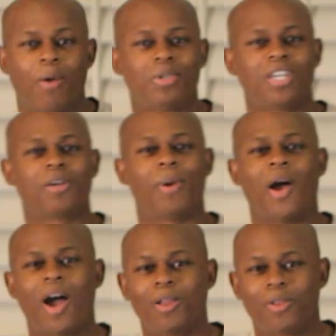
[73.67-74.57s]
we're talking about
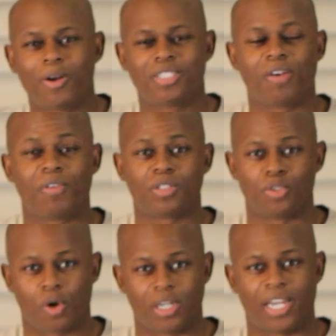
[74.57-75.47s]
how large of a
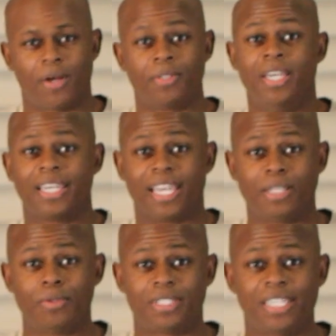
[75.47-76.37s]
drawdown can
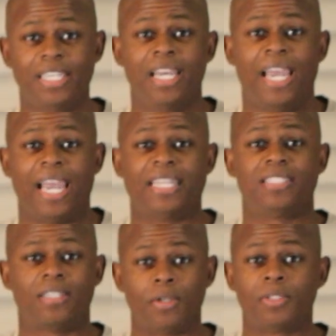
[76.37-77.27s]
you see and
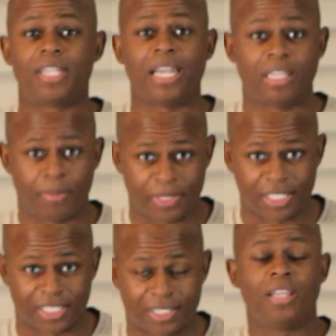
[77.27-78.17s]
still stay in the position.